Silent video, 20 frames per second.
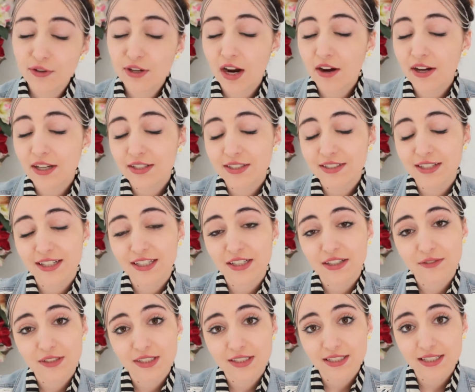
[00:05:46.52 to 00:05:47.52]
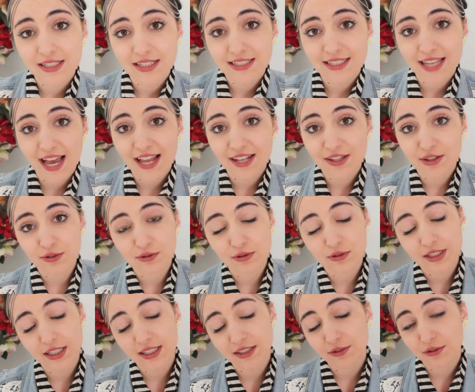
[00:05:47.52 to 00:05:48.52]
you're going to study overseas and you're
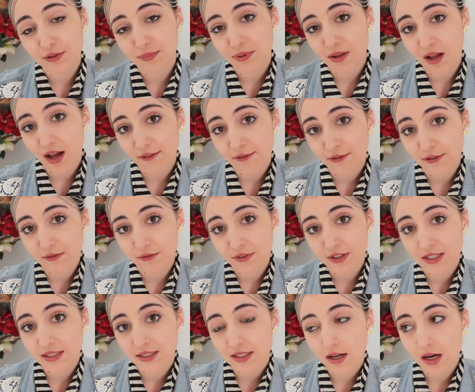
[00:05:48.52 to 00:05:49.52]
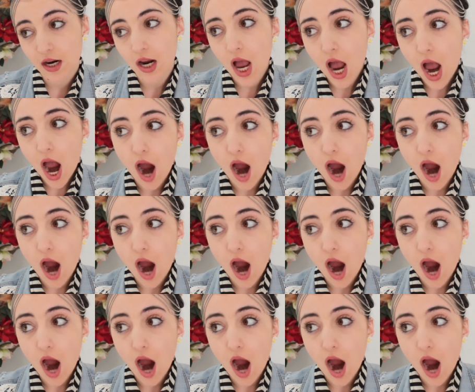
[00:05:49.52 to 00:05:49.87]
looking to apply for a visa,